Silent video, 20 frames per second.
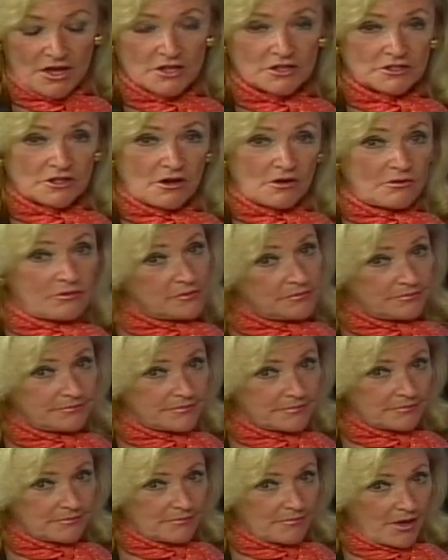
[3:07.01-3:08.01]
So
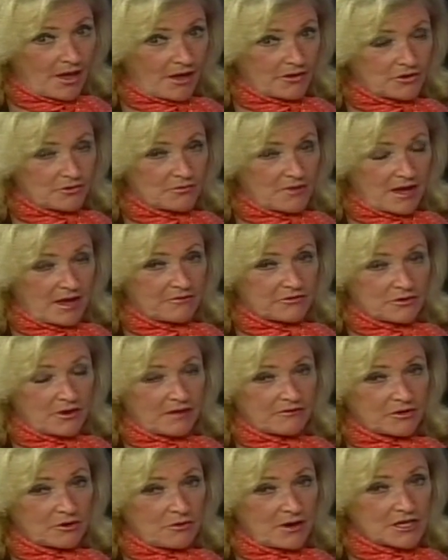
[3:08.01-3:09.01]
if you
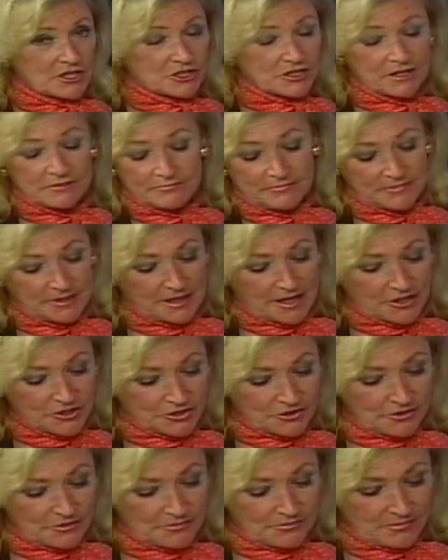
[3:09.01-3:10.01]
have a question,
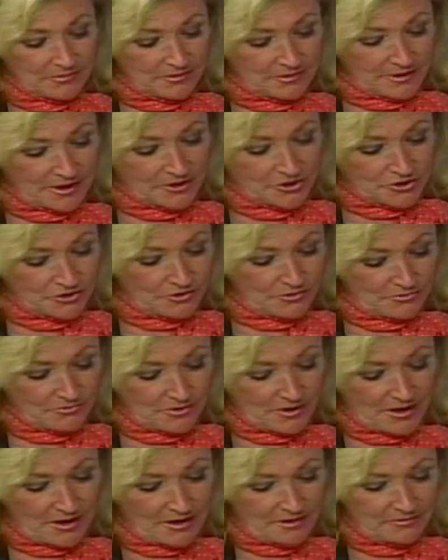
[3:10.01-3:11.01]
get your
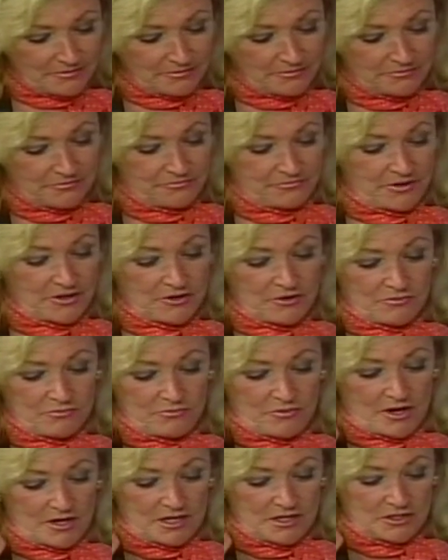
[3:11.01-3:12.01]
finger
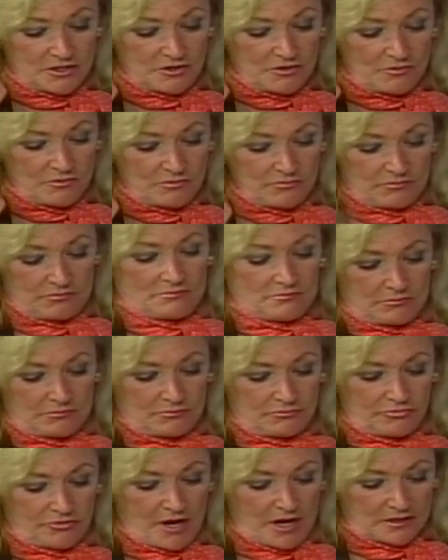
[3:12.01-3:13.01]
ready to
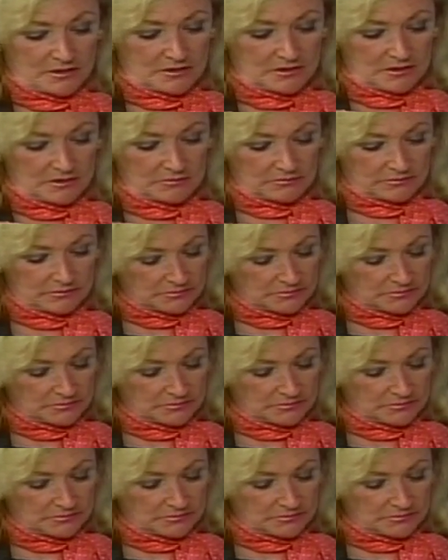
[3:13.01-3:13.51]
press.